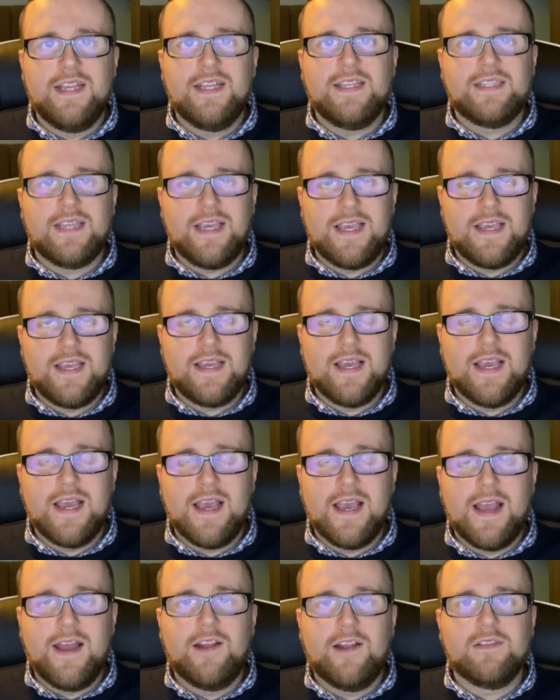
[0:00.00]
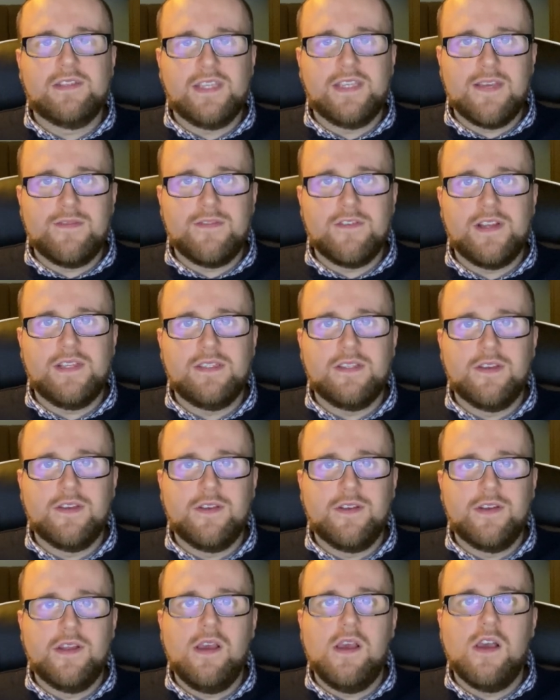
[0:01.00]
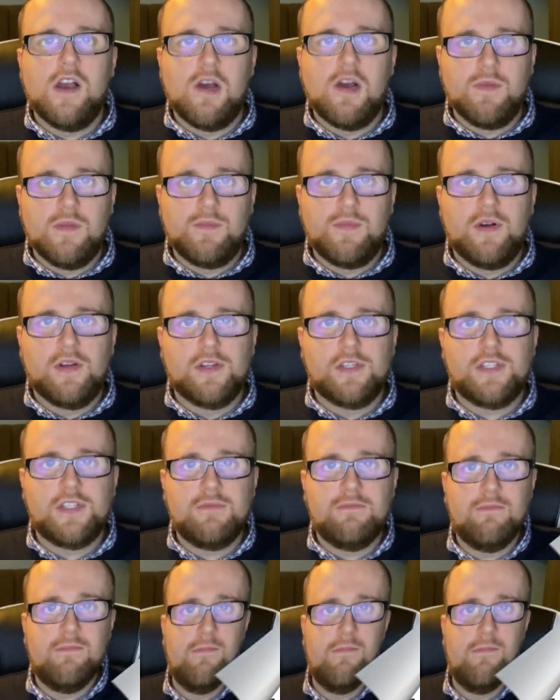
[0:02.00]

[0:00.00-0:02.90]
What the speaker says: Take care, and I'll see you very soon up the Posh.